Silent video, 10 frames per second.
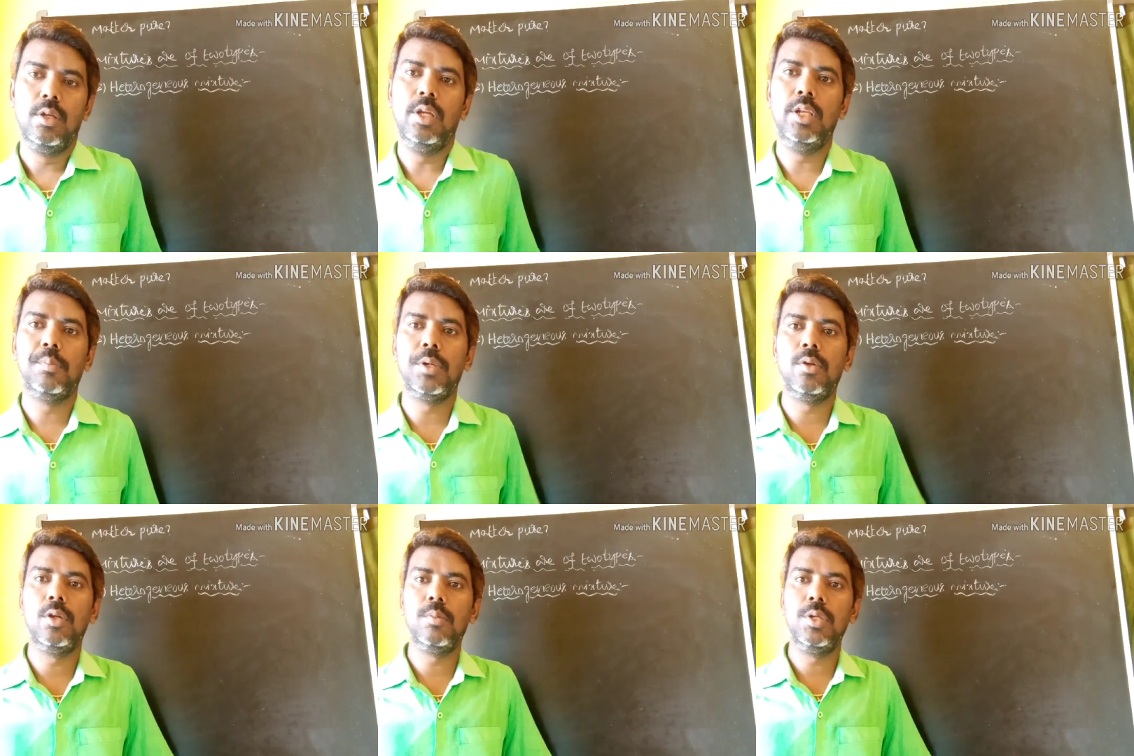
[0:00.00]
in a
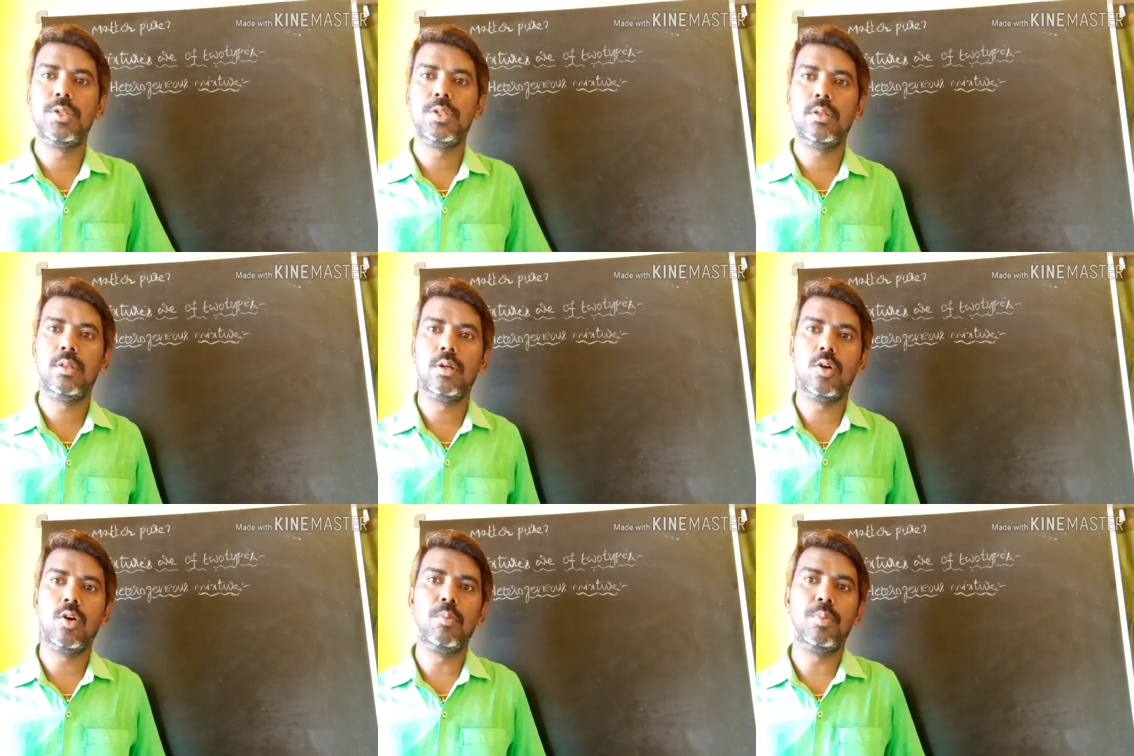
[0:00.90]
particular mixture, the
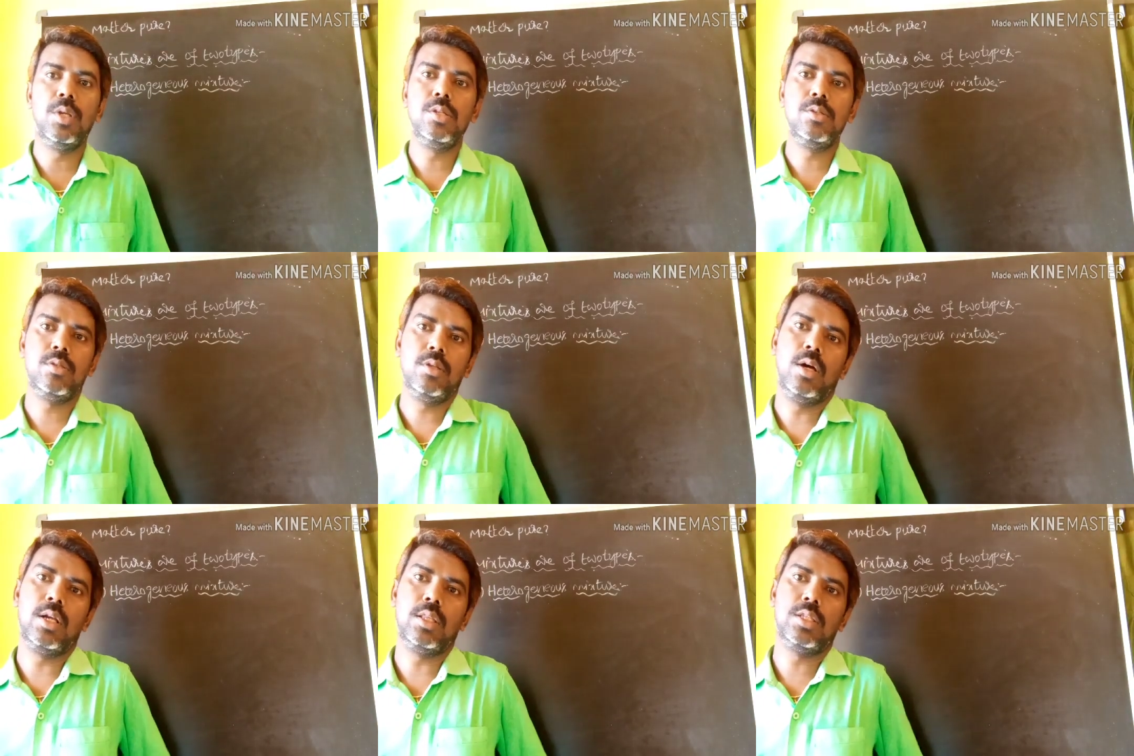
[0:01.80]
components
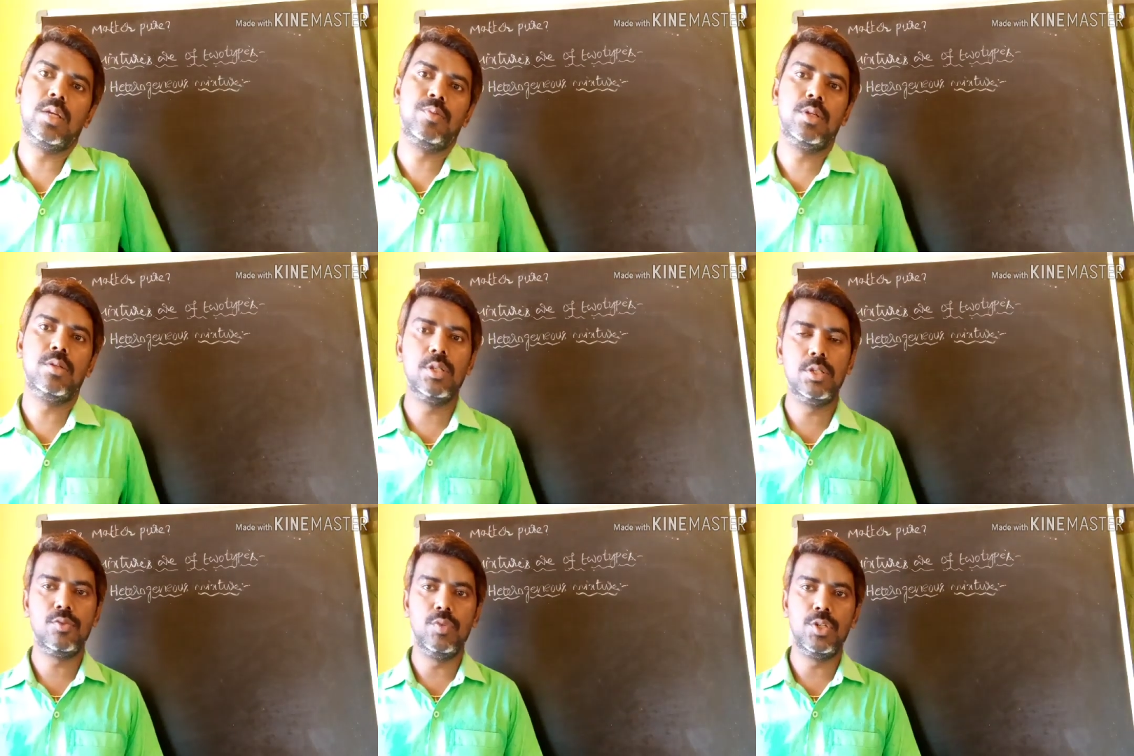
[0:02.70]
or the
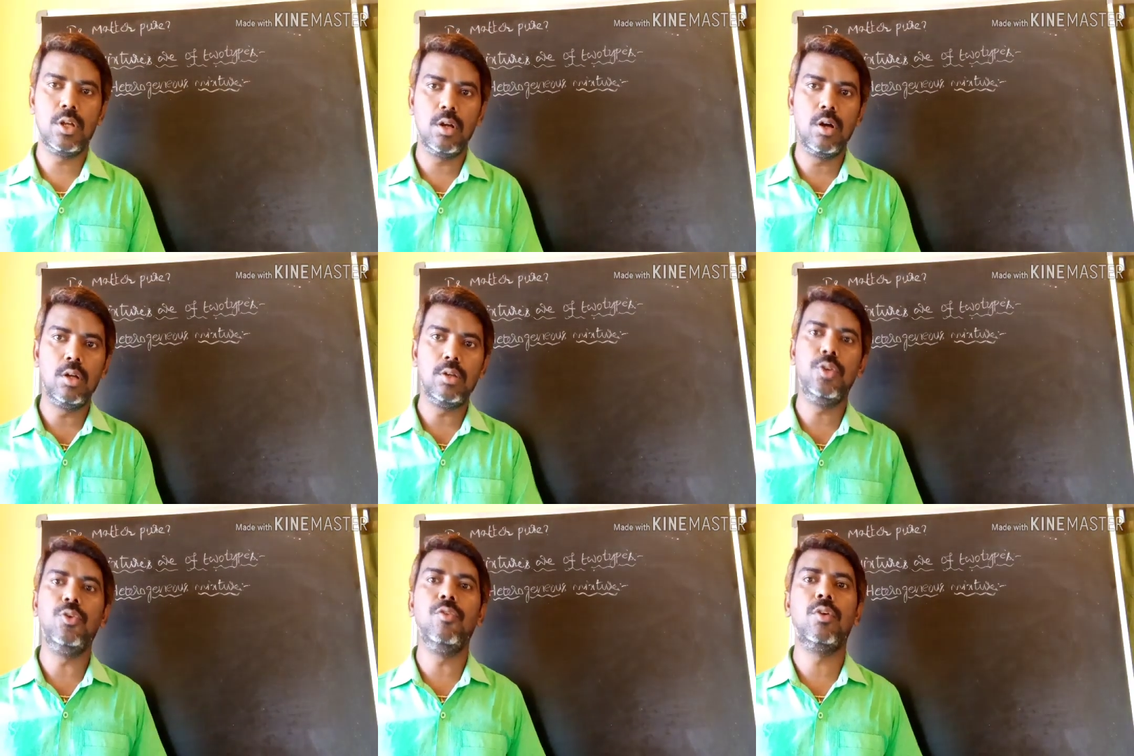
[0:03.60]
substances which are not
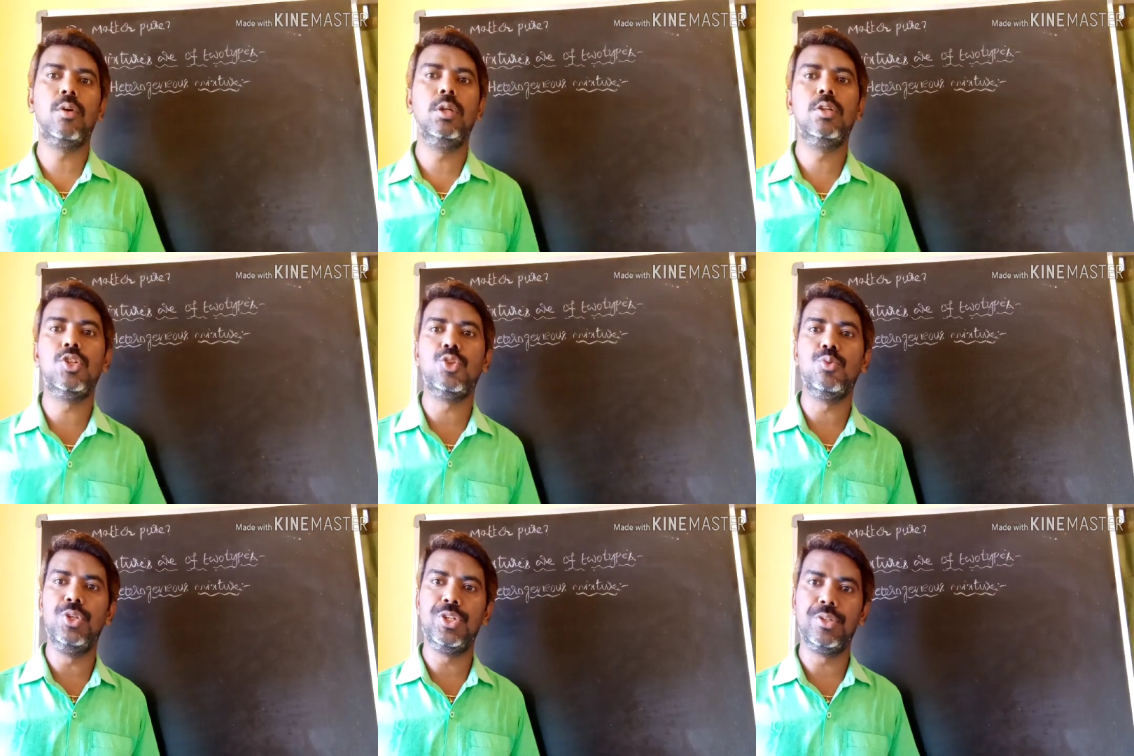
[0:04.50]
uniformly
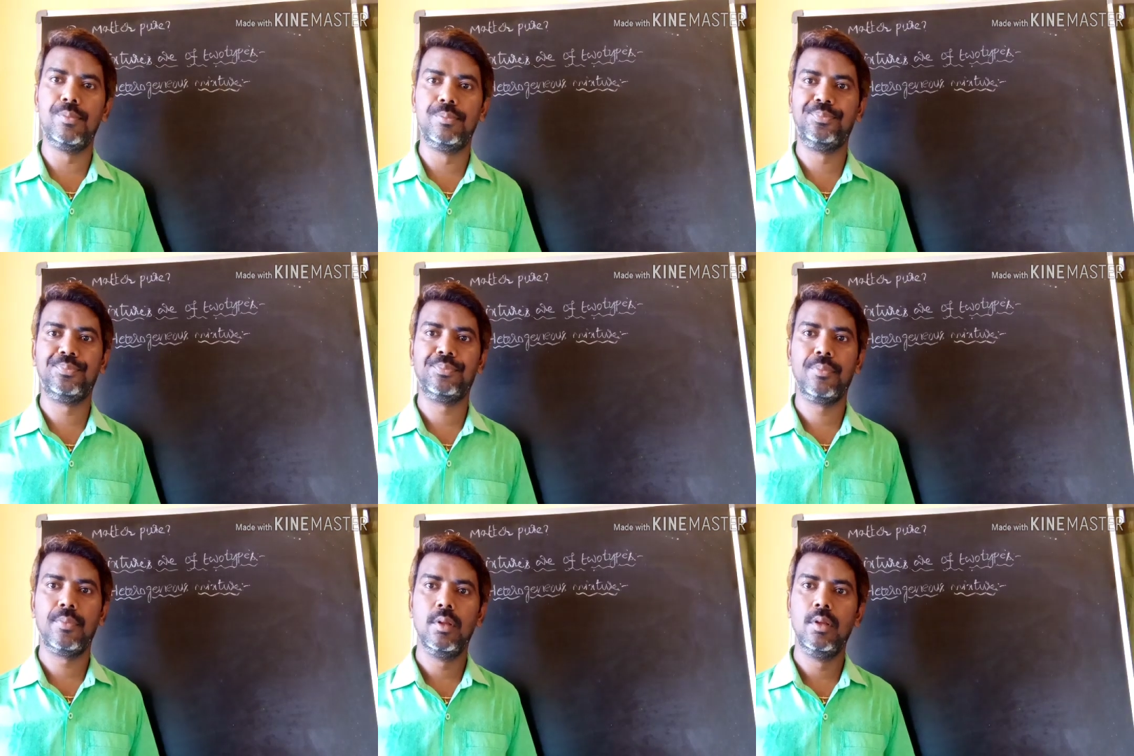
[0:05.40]
distributed.
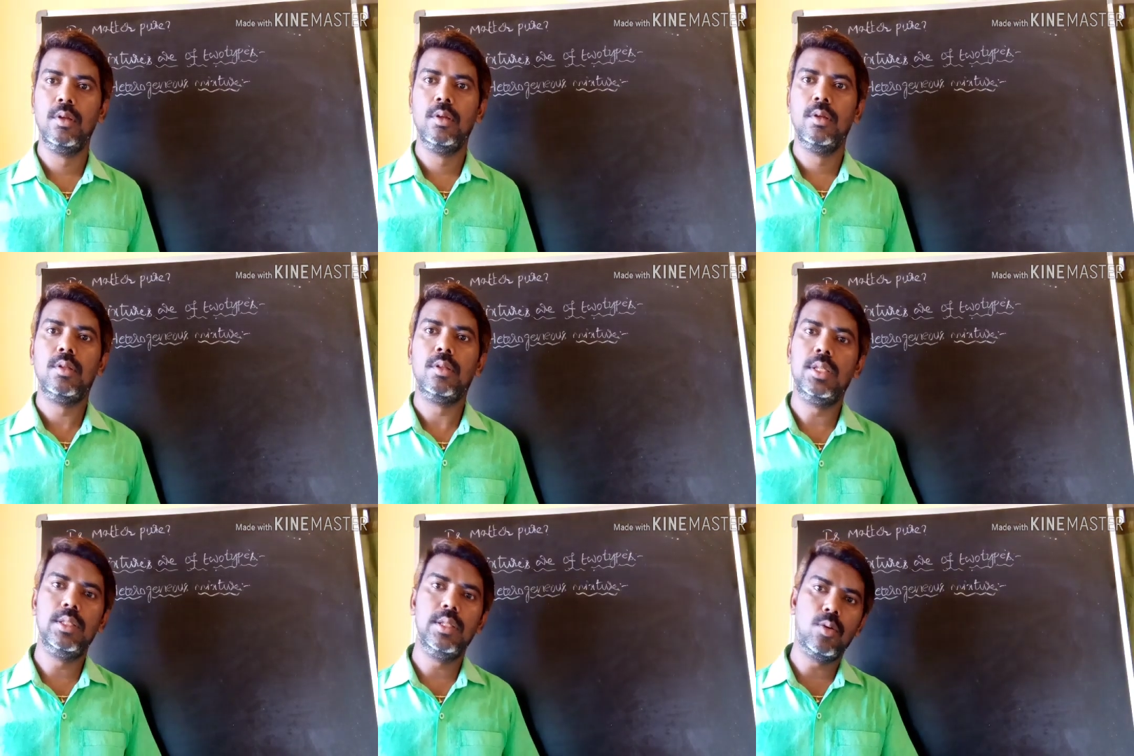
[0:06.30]

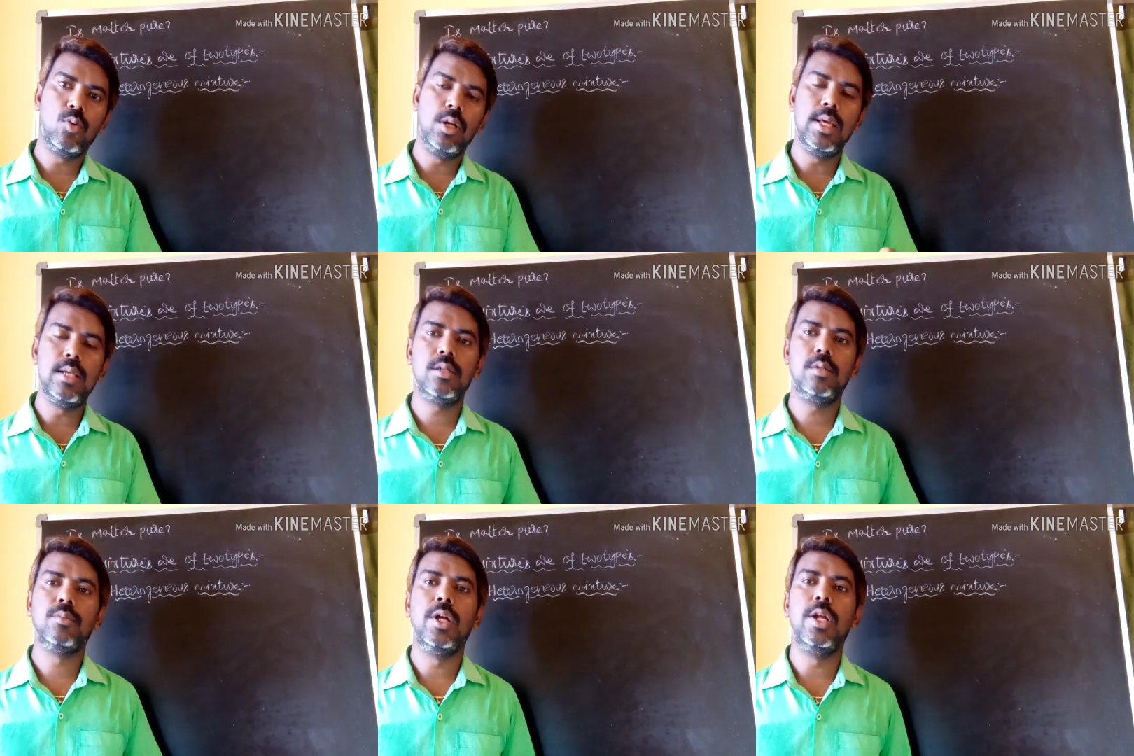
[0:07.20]
Then they are called as
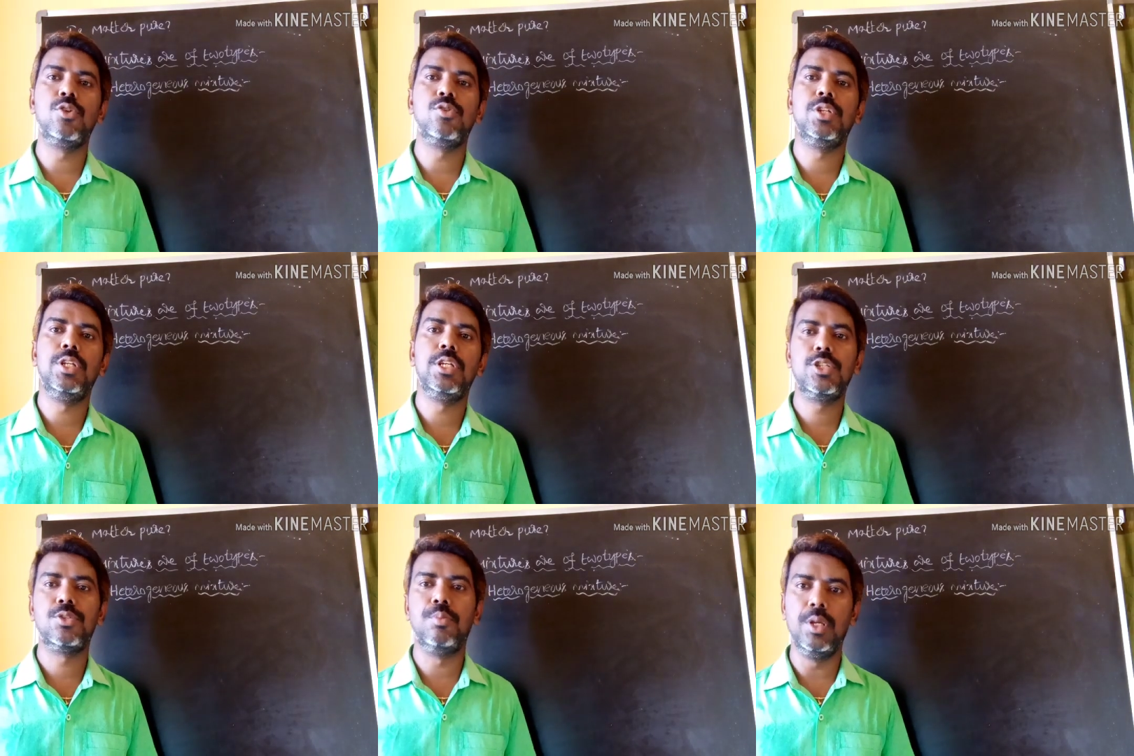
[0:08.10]
a
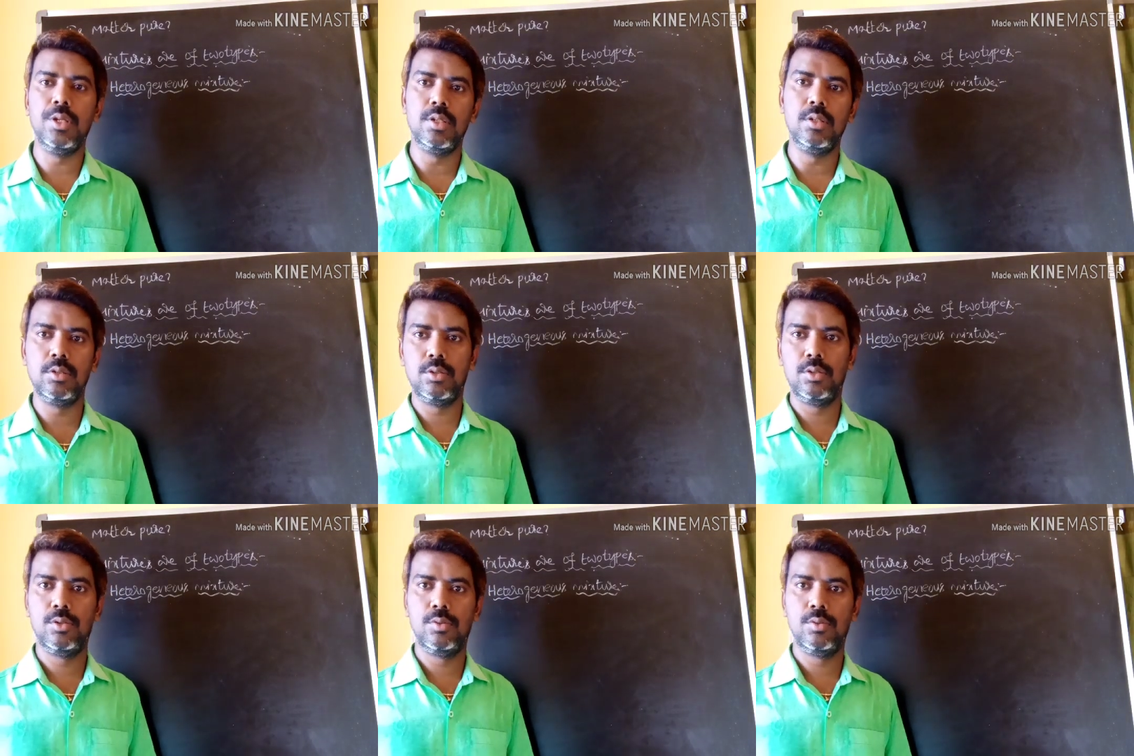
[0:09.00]
heterogeneous mixtures.